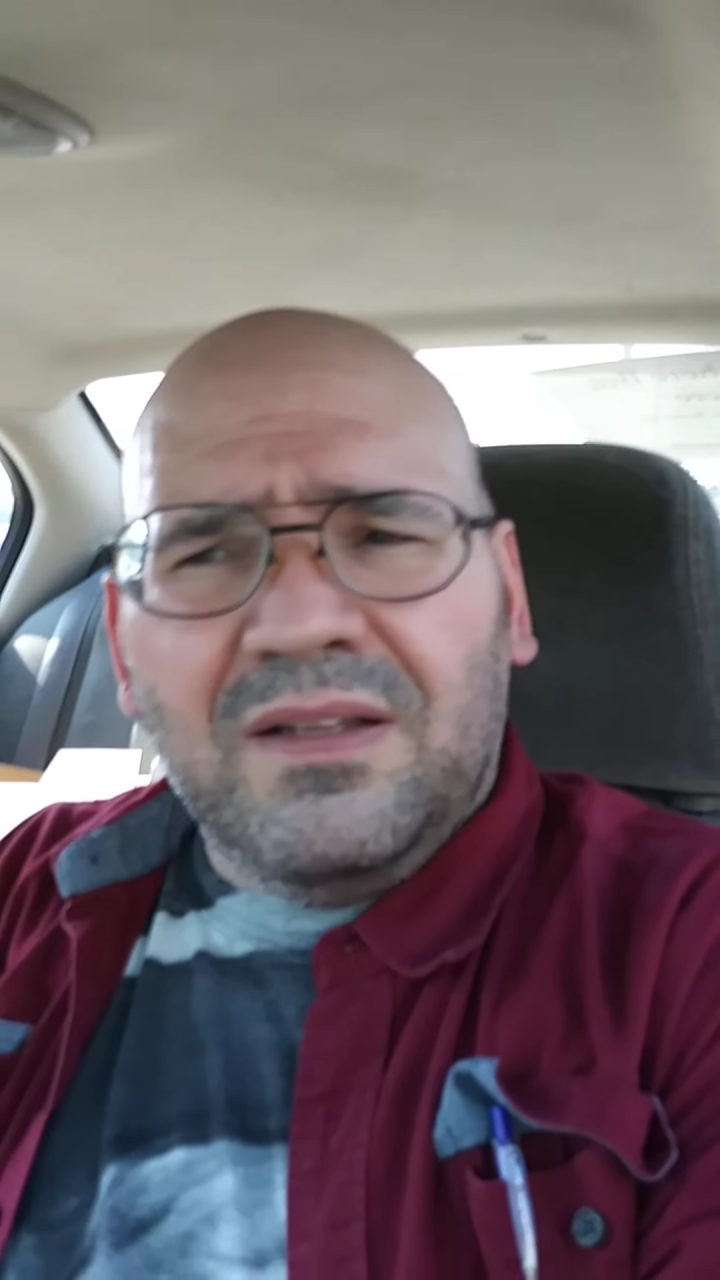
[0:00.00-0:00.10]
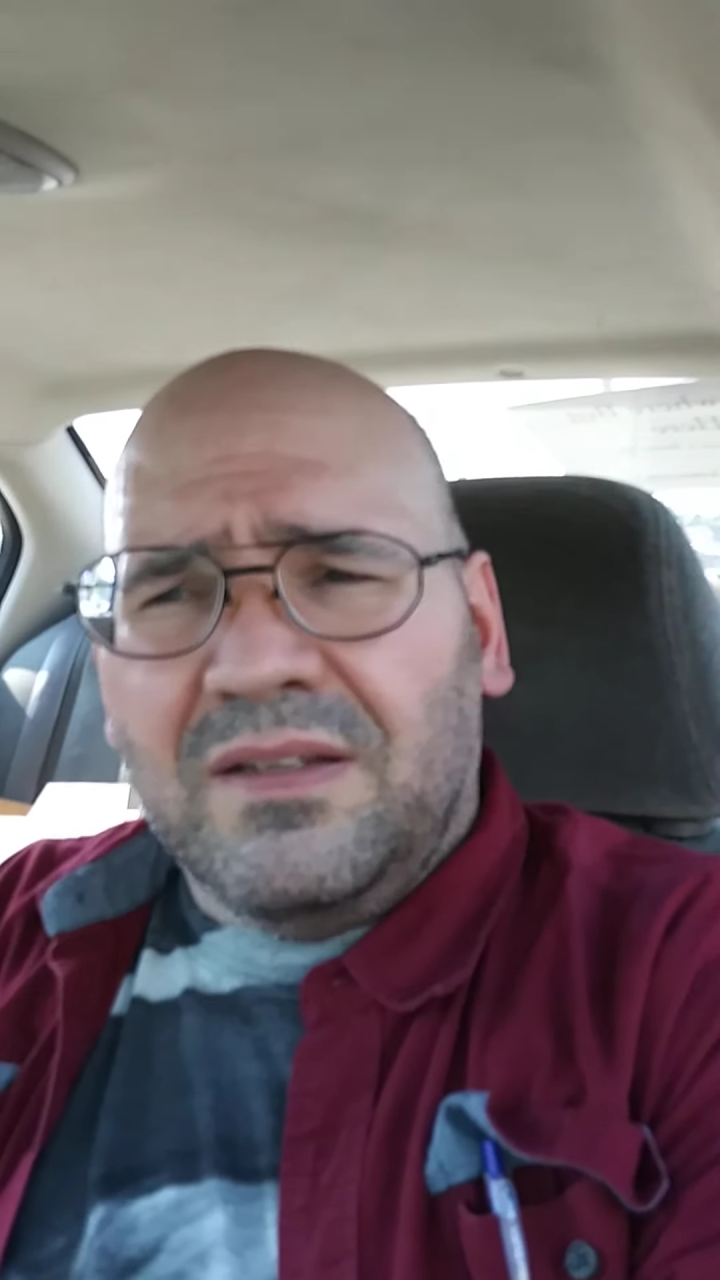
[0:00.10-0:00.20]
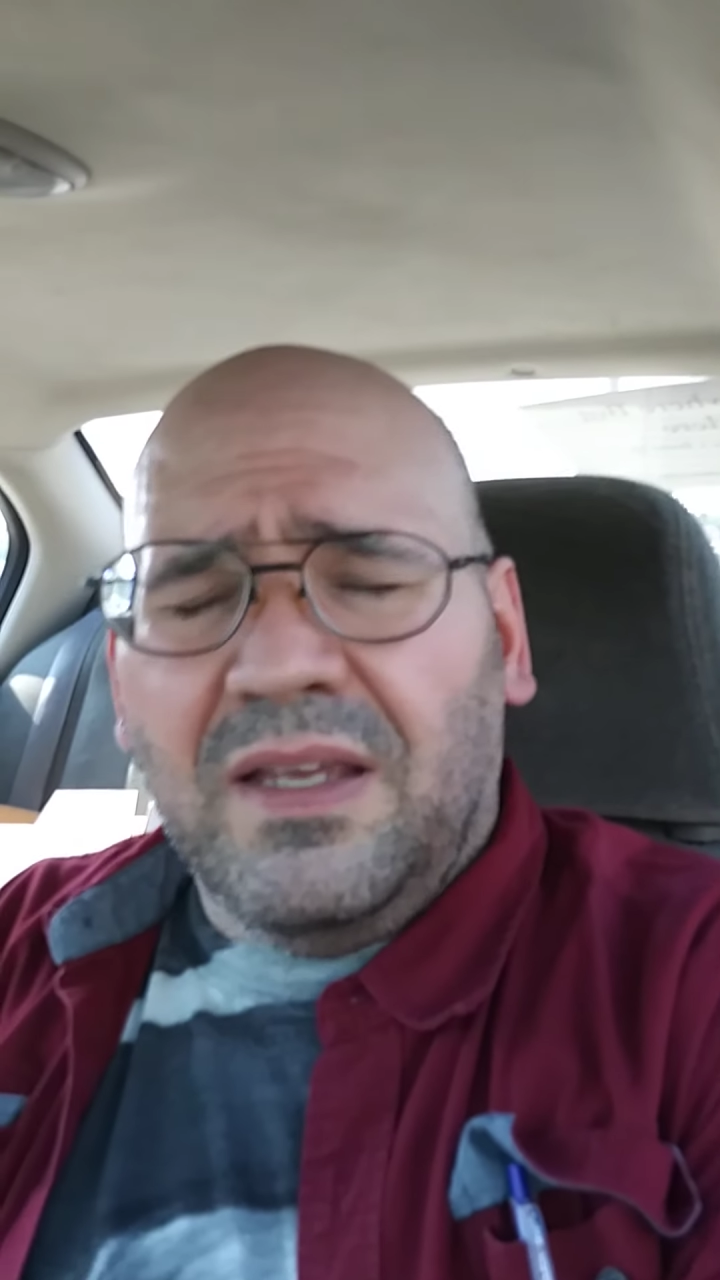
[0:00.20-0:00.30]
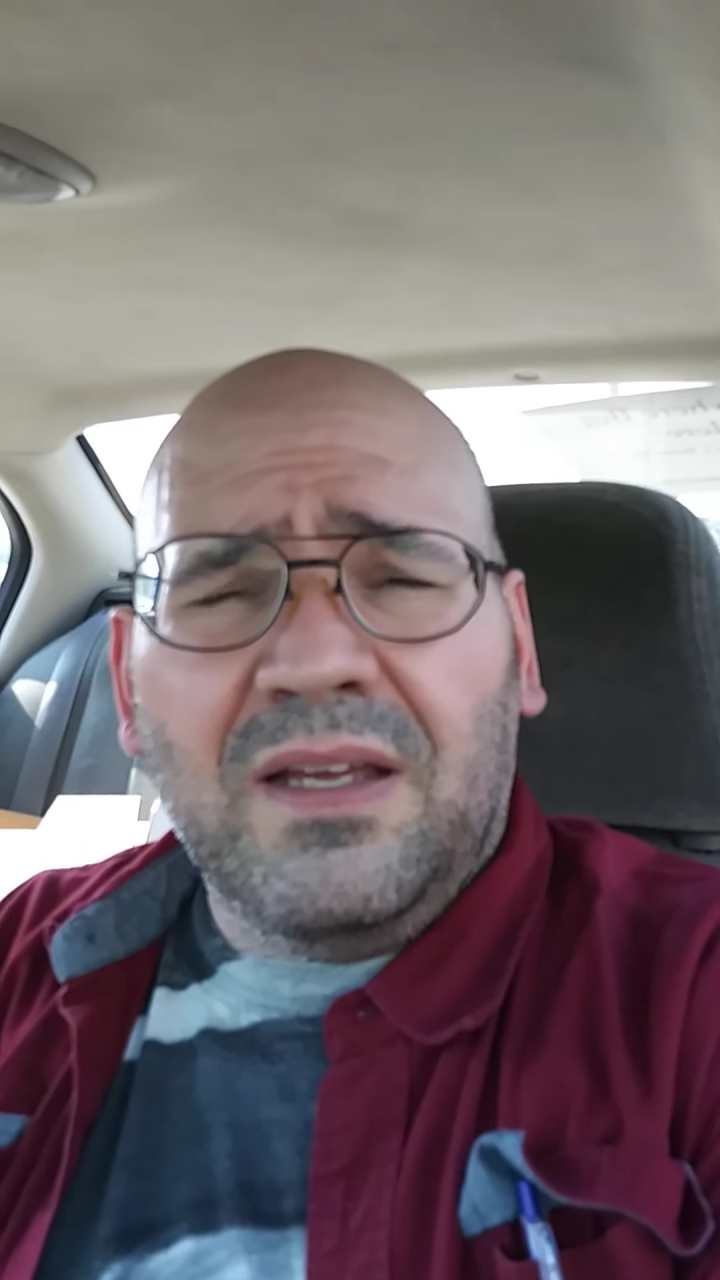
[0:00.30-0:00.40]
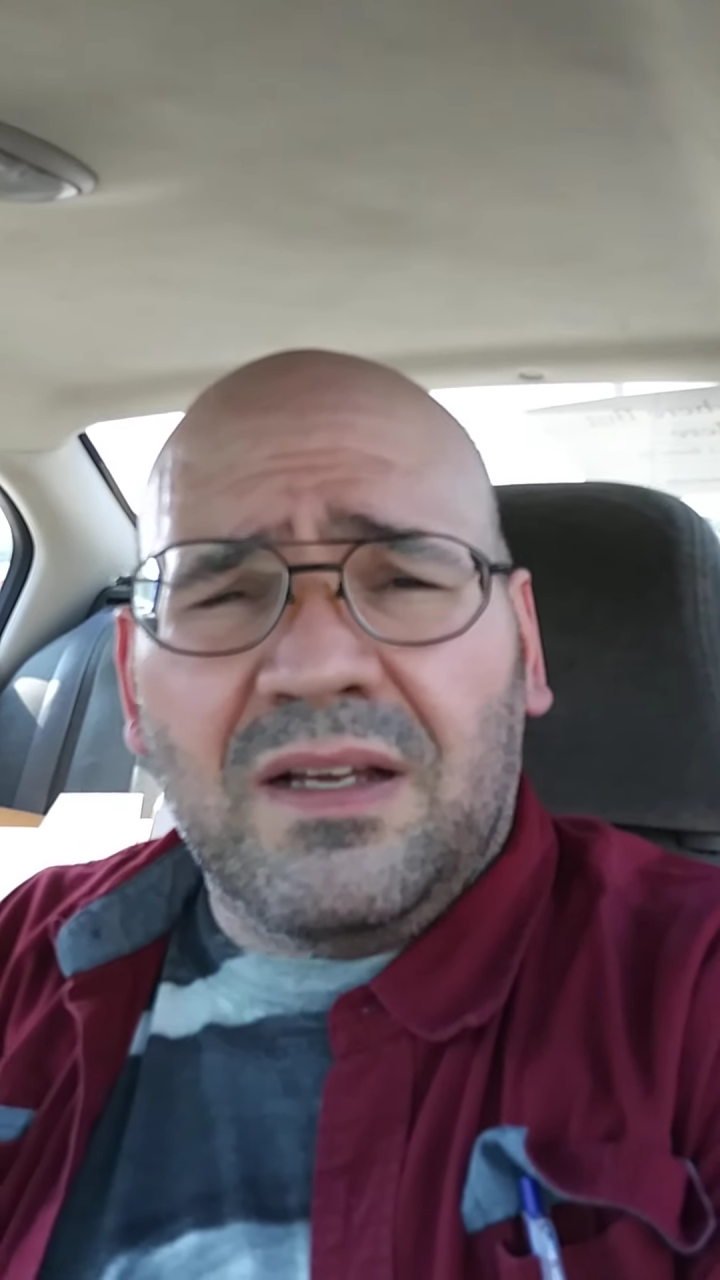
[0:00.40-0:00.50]

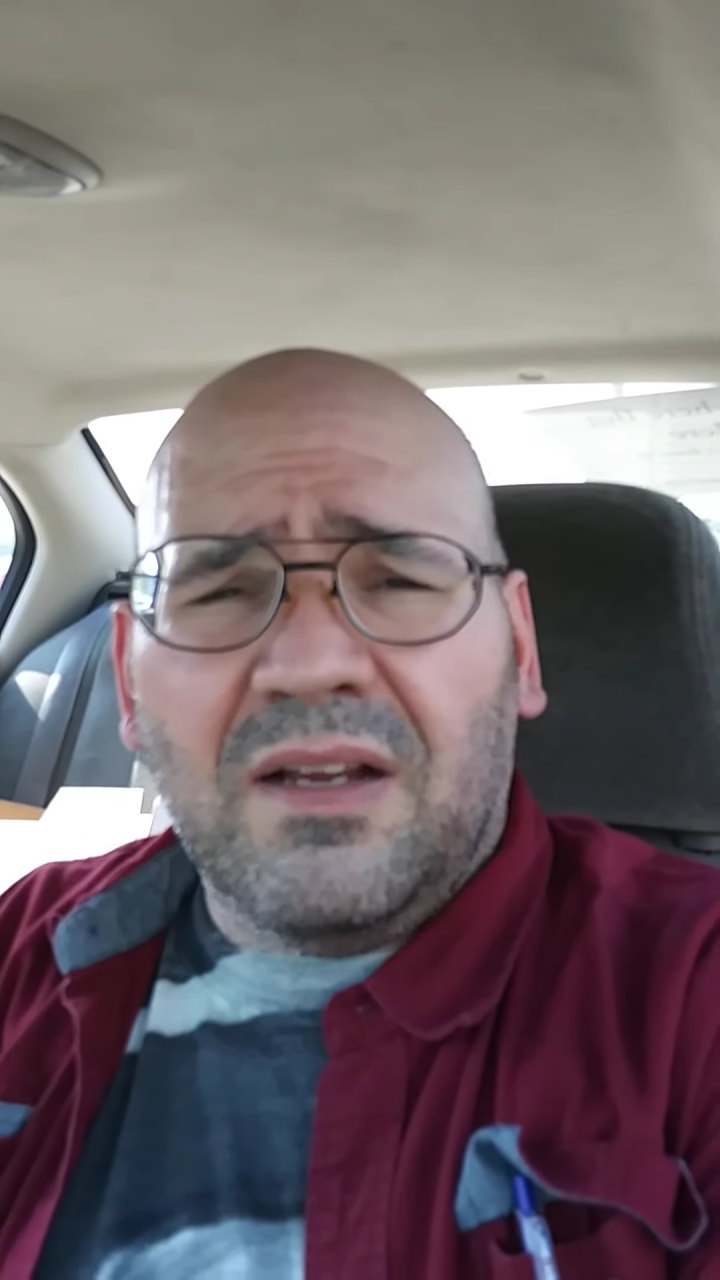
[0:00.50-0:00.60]
Yeah,